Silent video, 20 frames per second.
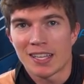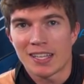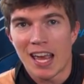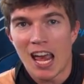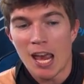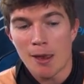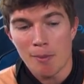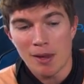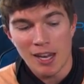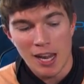
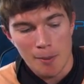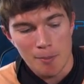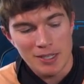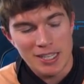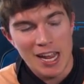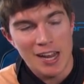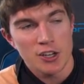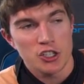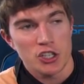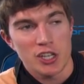gaming and
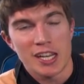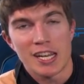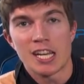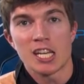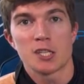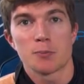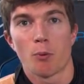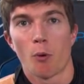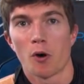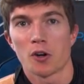potentially
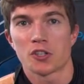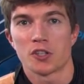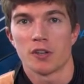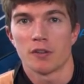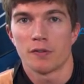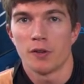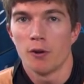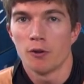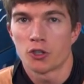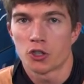esports in
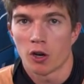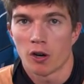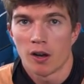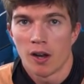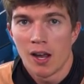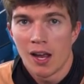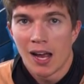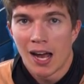the future.